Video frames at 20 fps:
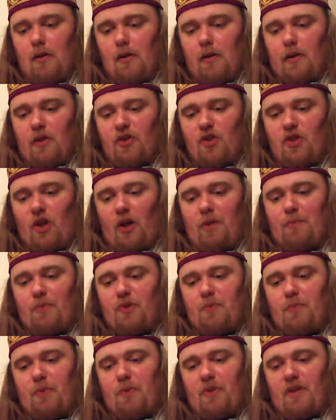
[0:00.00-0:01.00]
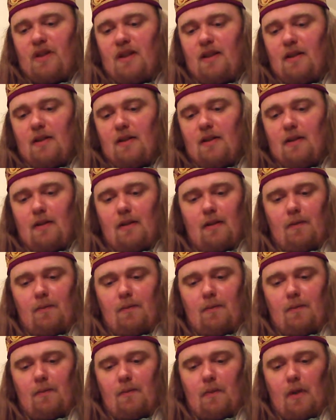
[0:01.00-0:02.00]
Charms, but the
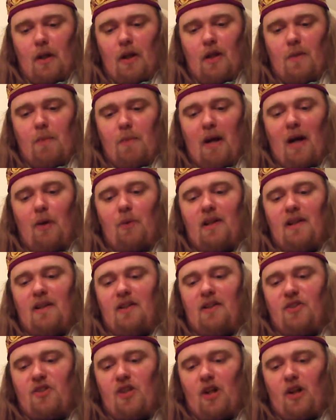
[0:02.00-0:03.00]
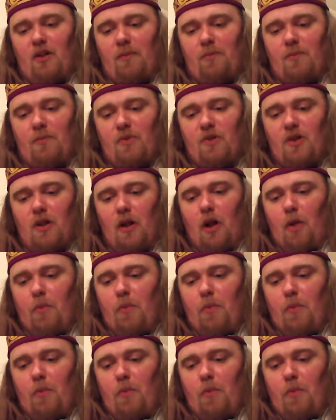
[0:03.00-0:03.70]
power in the charms,